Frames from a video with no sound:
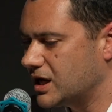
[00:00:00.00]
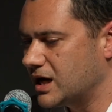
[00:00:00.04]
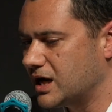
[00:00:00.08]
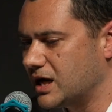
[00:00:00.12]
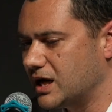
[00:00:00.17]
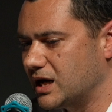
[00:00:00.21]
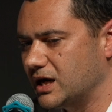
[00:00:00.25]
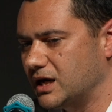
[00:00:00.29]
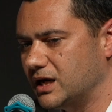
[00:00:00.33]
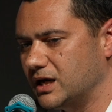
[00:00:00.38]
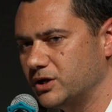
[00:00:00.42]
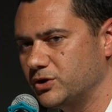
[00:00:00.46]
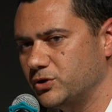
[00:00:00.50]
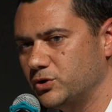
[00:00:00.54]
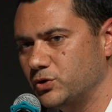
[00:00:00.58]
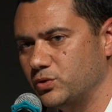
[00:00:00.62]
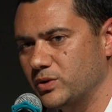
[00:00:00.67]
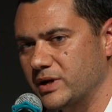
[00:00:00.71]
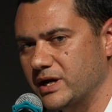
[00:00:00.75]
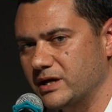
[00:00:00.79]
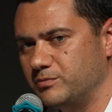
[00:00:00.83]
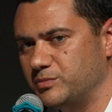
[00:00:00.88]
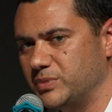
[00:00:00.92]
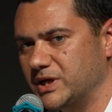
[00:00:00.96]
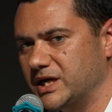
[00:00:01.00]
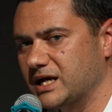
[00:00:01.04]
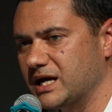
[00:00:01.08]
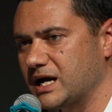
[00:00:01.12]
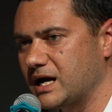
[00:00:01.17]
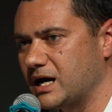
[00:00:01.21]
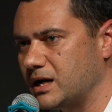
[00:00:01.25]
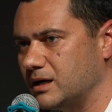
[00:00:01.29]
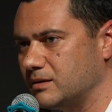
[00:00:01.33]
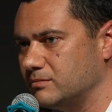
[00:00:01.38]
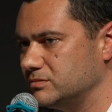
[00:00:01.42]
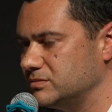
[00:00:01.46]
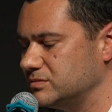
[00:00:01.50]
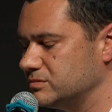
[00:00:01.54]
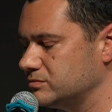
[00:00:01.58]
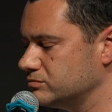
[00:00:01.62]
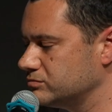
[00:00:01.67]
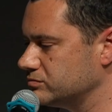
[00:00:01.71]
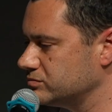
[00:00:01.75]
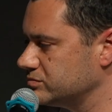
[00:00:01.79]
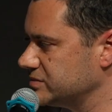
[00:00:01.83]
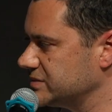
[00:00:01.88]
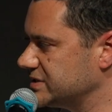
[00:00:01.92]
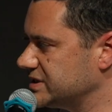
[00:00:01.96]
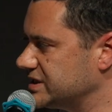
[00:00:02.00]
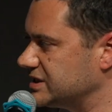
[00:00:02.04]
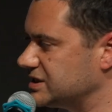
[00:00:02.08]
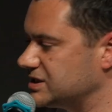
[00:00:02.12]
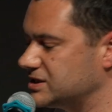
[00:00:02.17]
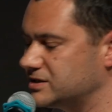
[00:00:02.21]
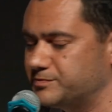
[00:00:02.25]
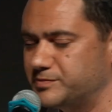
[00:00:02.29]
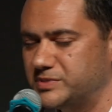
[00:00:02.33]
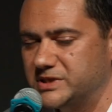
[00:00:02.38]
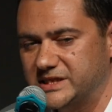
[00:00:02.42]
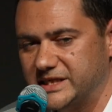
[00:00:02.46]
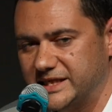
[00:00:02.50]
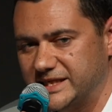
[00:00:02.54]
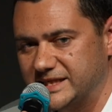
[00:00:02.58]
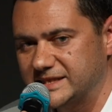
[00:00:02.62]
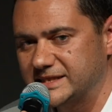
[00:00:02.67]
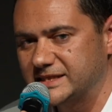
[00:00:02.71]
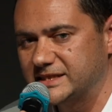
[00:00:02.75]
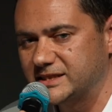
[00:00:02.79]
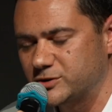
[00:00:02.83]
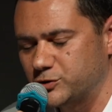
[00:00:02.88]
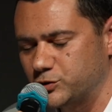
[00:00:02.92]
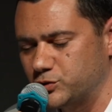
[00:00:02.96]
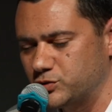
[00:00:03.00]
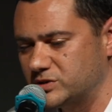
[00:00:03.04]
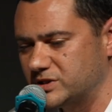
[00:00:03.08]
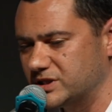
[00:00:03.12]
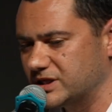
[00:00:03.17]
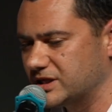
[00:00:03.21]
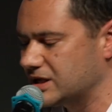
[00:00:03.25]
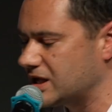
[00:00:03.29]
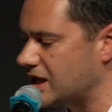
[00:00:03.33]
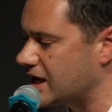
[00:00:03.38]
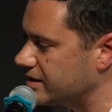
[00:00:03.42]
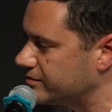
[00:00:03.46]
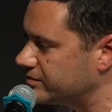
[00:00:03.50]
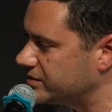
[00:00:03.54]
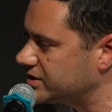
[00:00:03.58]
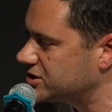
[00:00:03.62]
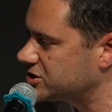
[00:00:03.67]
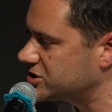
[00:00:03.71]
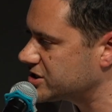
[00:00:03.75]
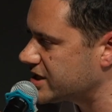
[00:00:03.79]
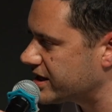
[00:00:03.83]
who had become dispossessed due to climate